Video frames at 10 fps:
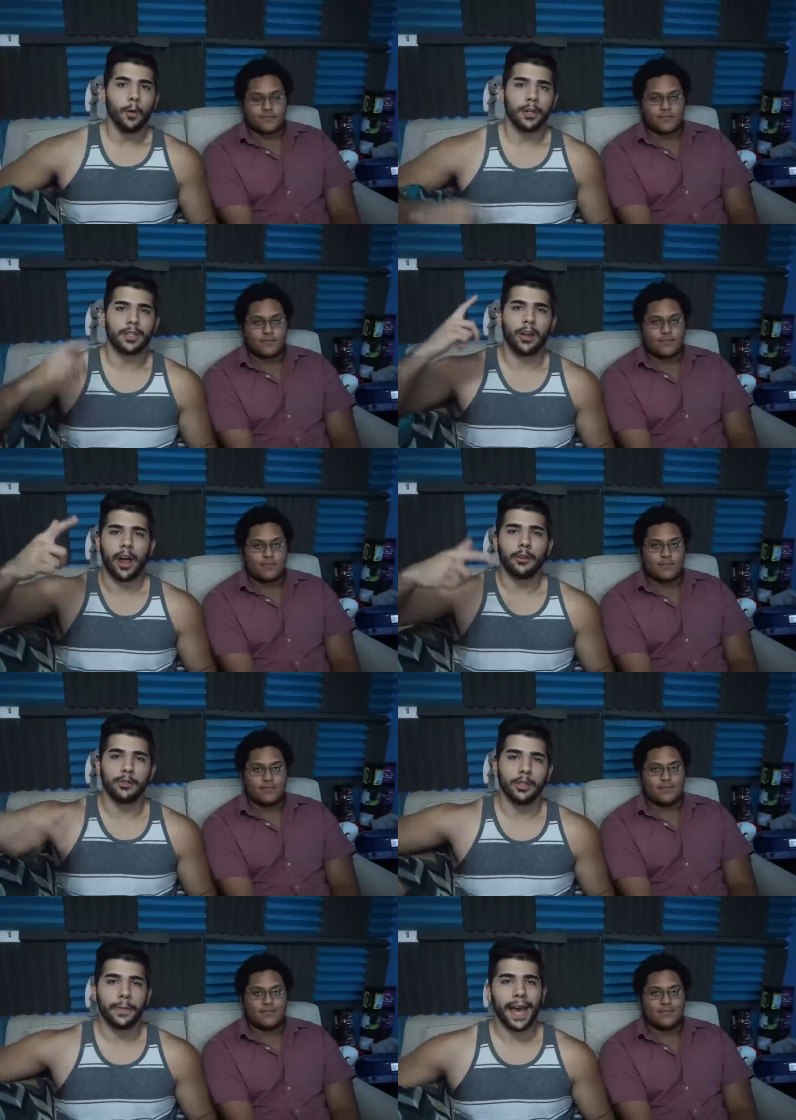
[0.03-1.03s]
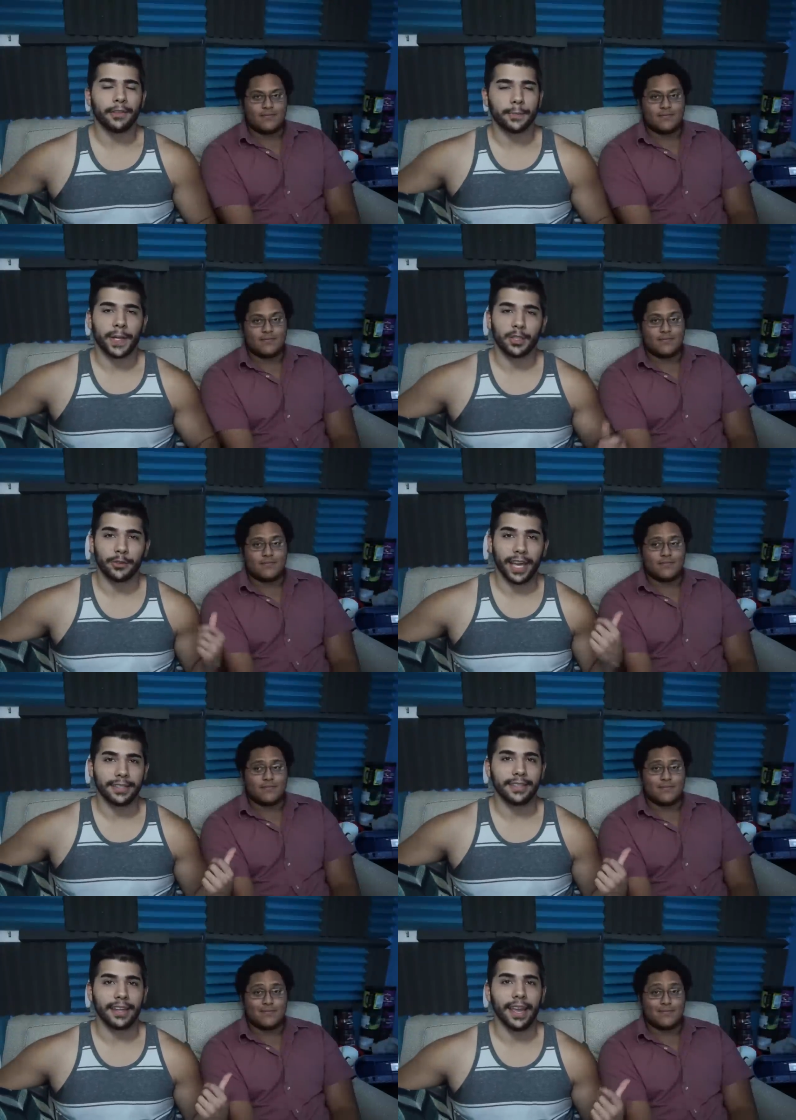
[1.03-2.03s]
Speaker 1: What's going on YouTube? I have a special
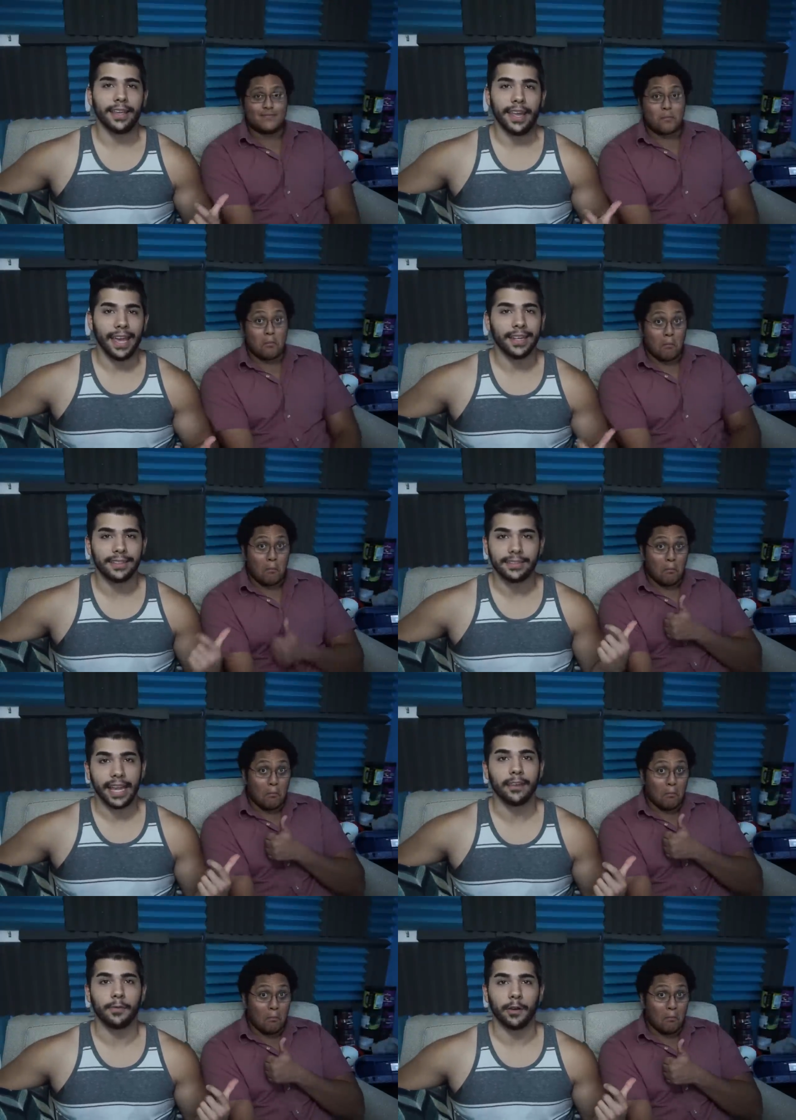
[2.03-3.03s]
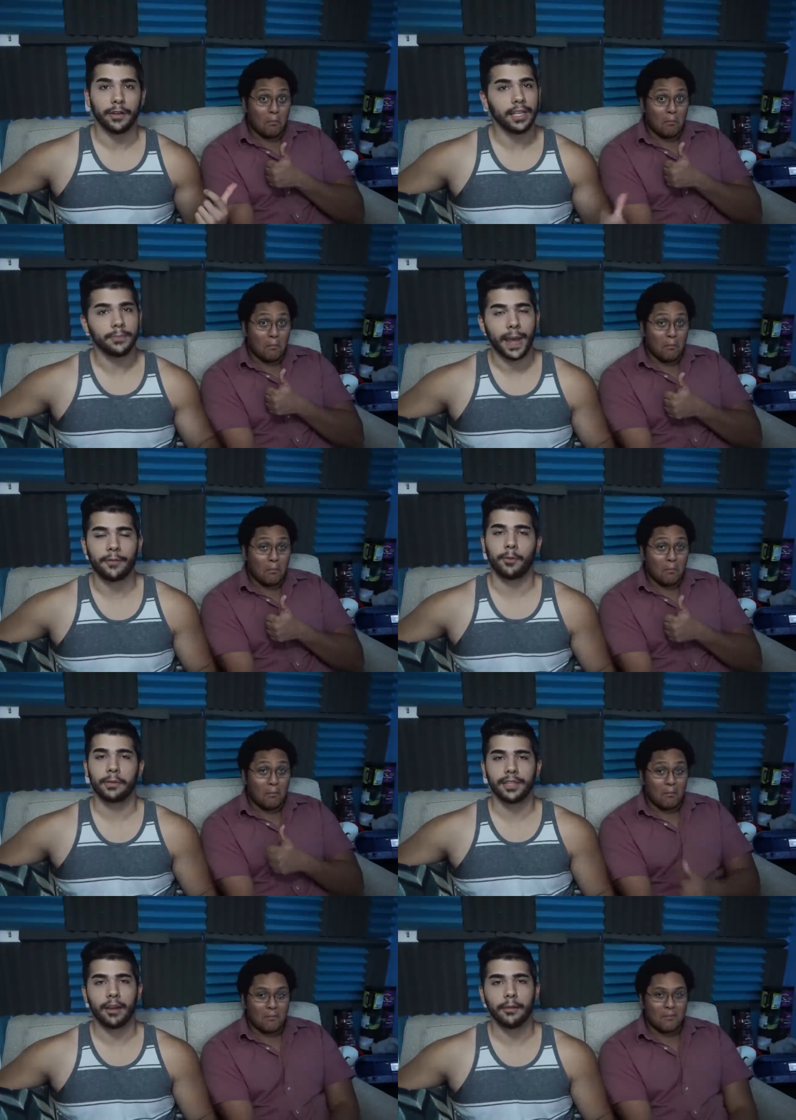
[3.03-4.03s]
guest today, and it's Stainville. He's back from
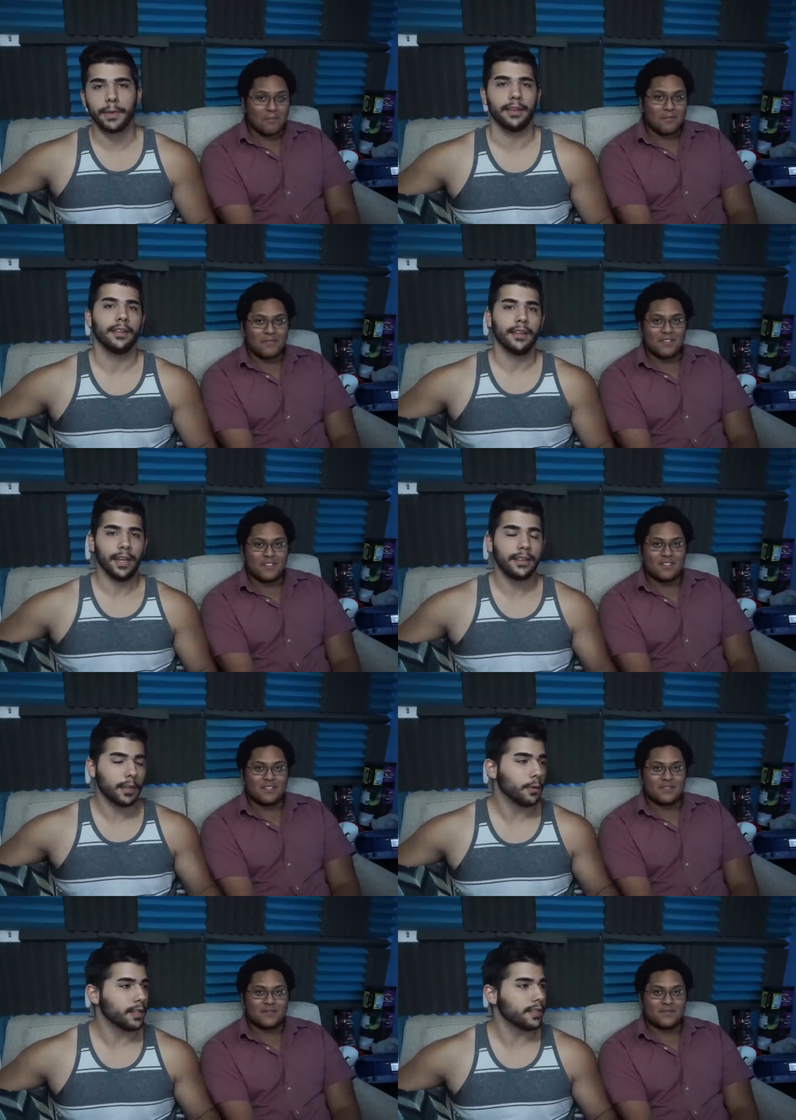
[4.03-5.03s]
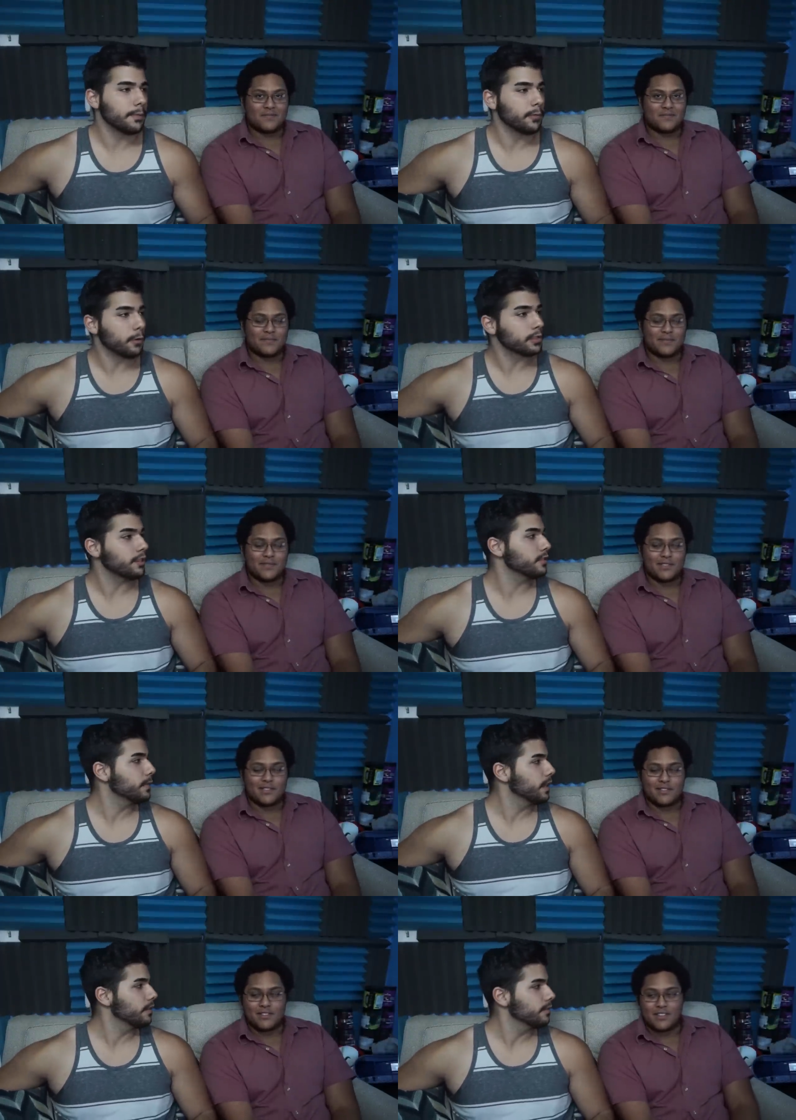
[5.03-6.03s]
retirement. Anything you want to
Speaker 2: say before we start this
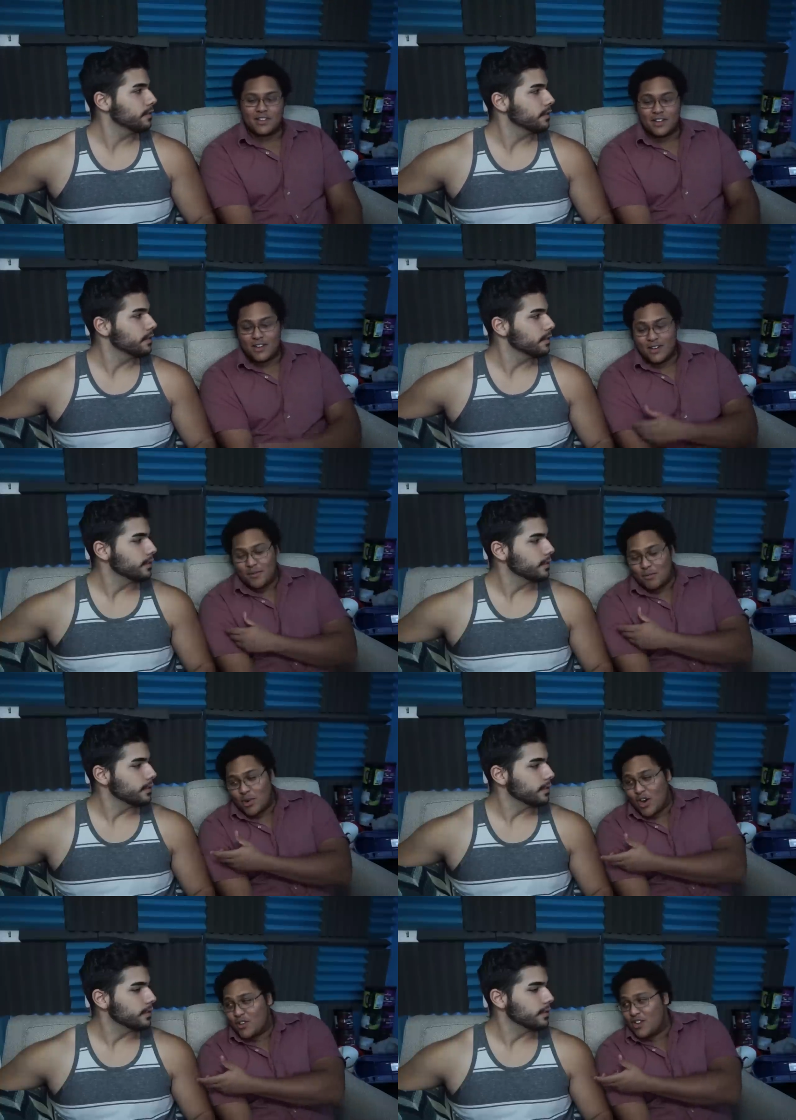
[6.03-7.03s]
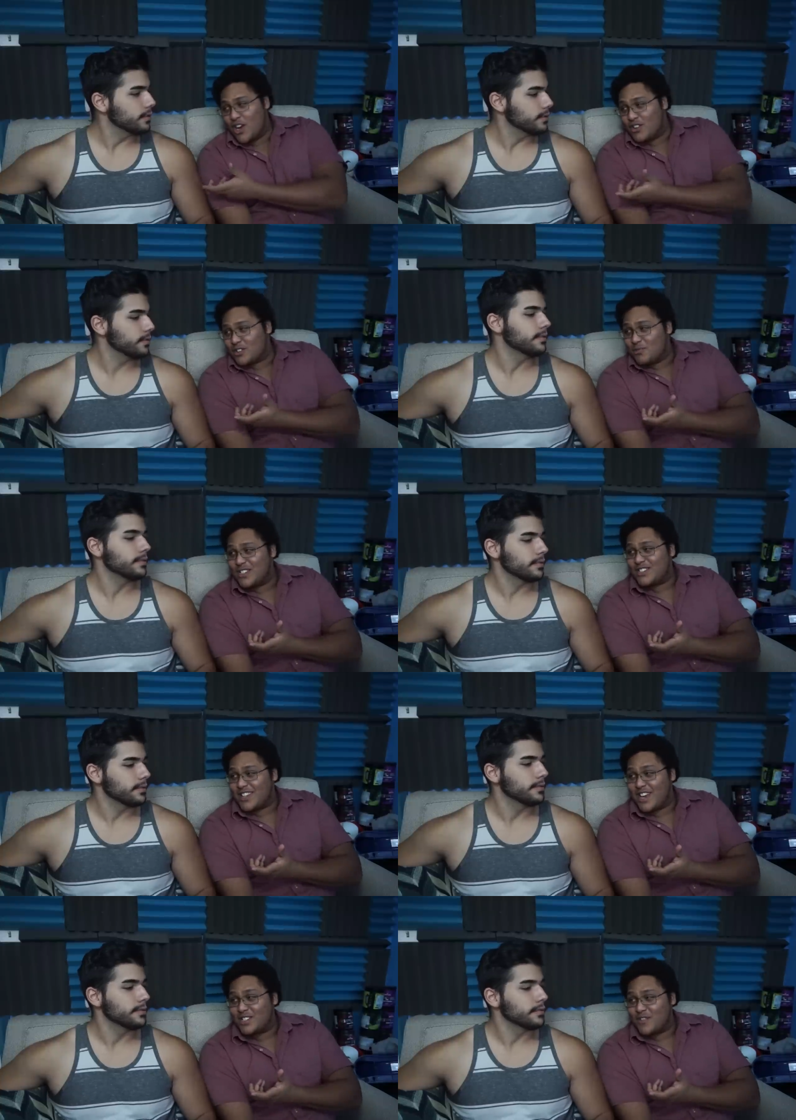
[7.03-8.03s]
video? Bro, you know it's me,
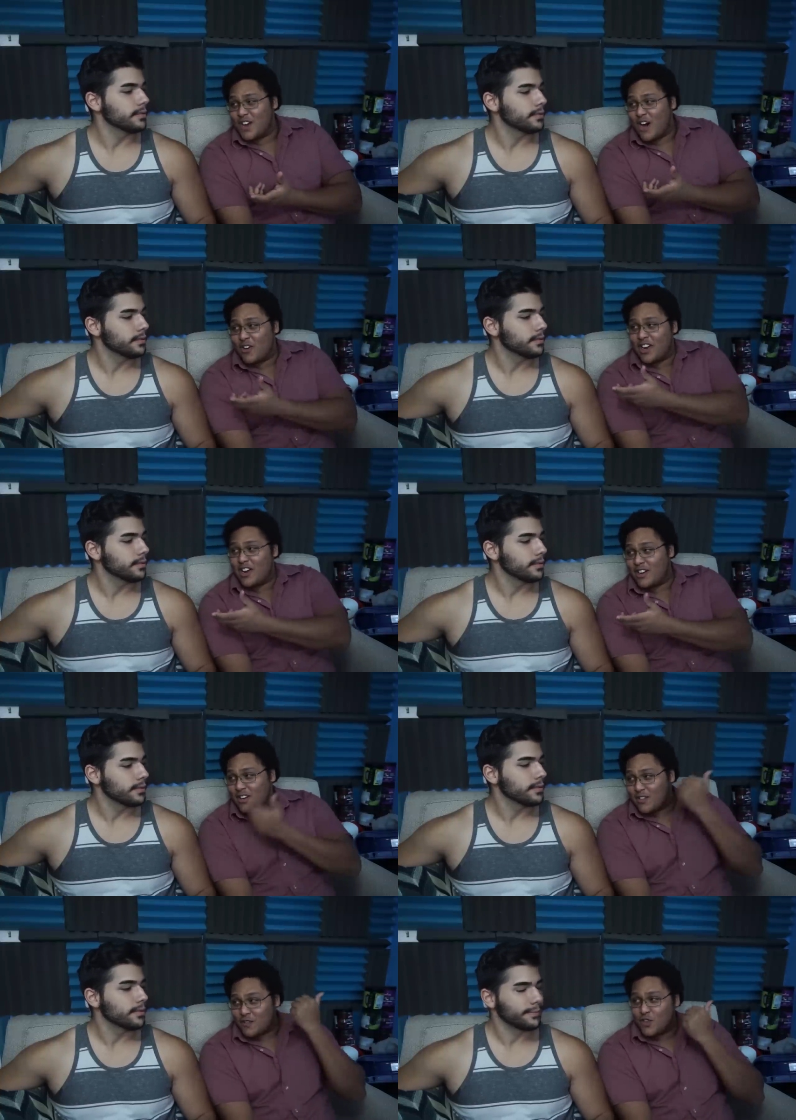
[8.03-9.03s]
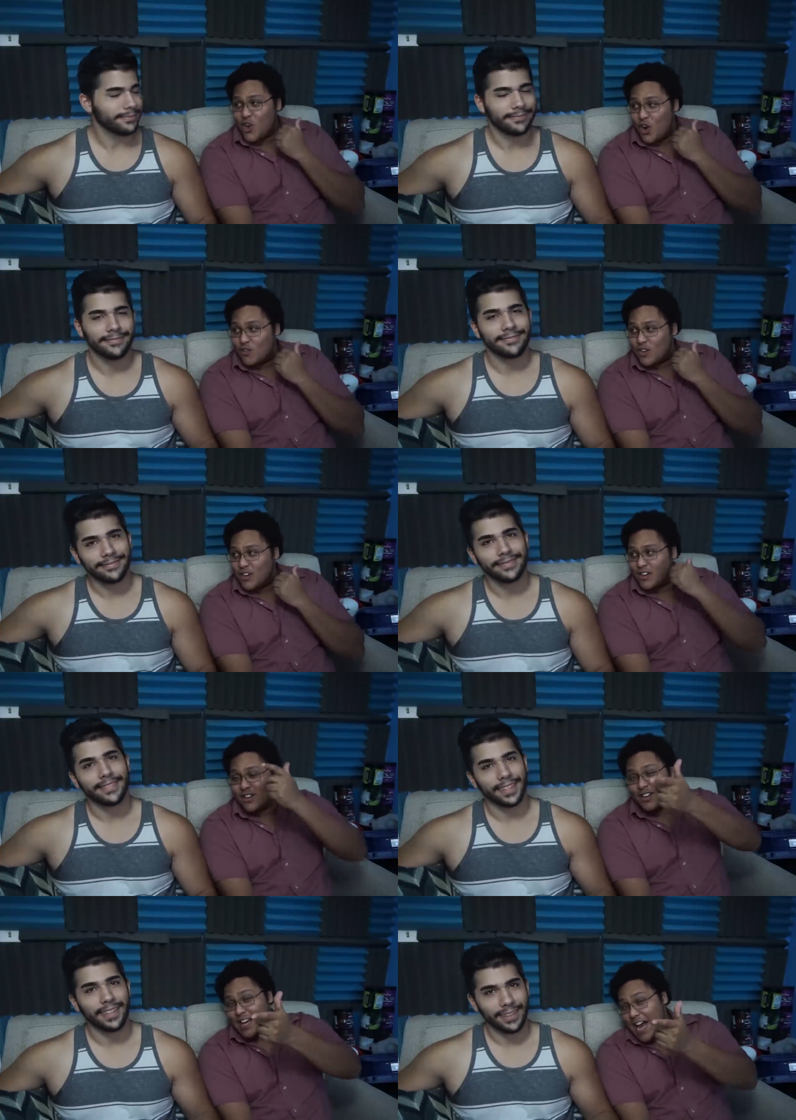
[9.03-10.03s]
Stainsville, out here. Flew over
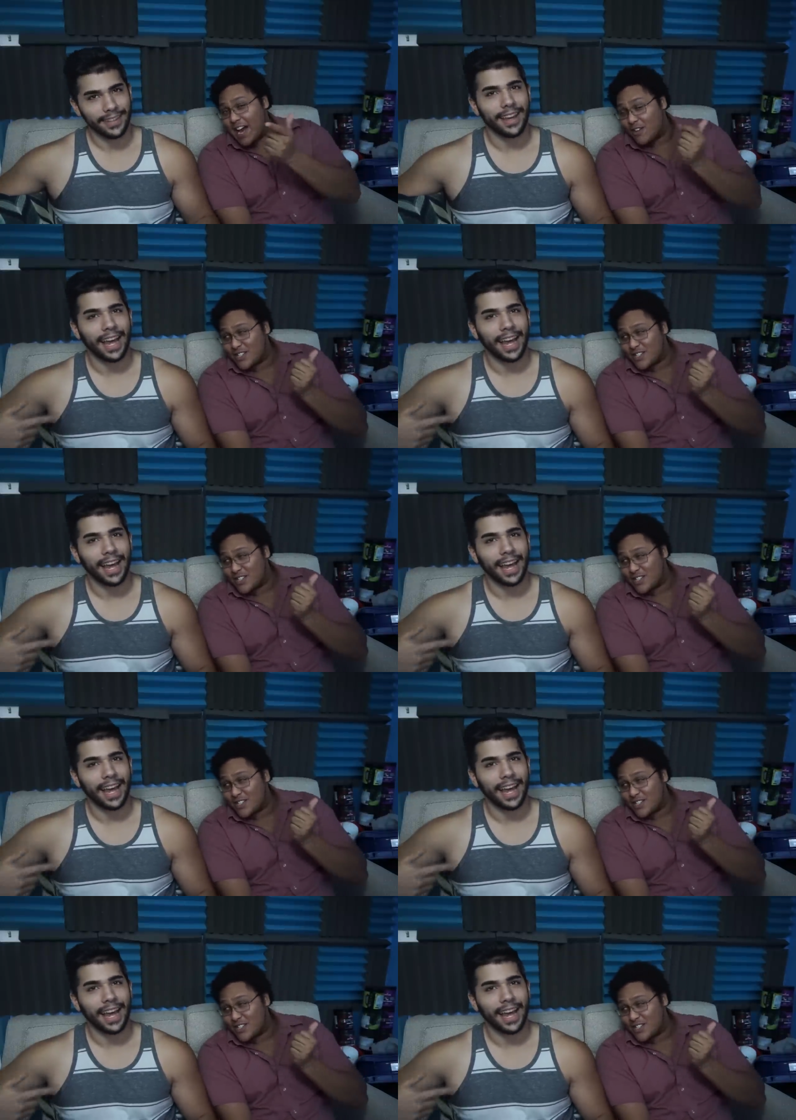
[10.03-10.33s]
out of